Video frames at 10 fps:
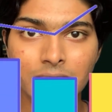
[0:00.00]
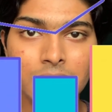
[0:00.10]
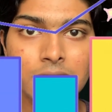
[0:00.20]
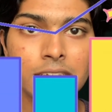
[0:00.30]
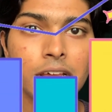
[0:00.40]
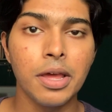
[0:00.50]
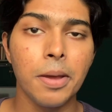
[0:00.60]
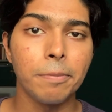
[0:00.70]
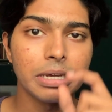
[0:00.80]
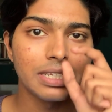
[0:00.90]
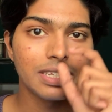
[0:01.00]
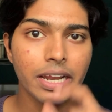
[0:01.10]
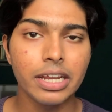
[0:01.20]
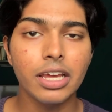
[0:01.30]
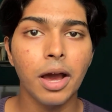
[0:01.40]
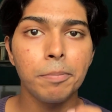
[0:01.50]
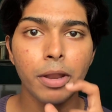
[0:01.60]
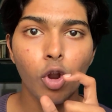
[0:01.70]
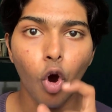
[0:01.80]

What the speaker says: is by setting up an